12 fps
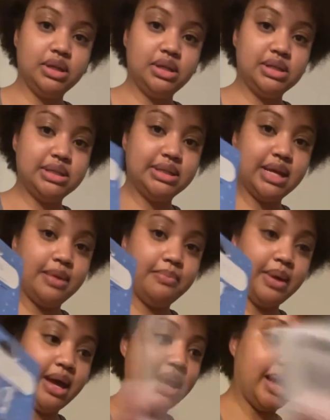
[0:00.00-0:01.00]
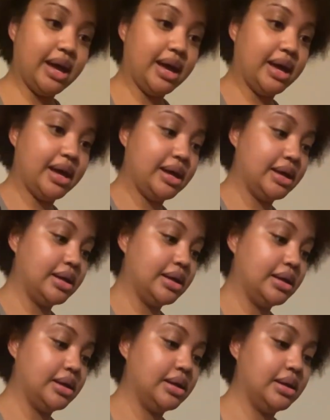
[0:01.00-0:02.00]
scent pack.
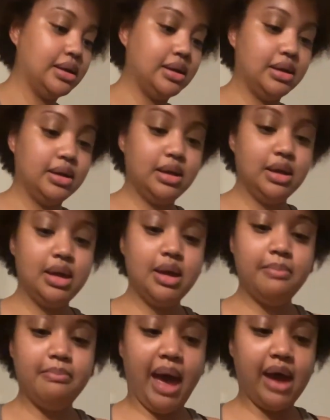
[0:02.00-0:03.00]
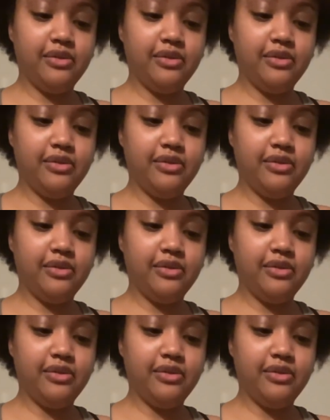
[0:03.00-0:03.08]
Mad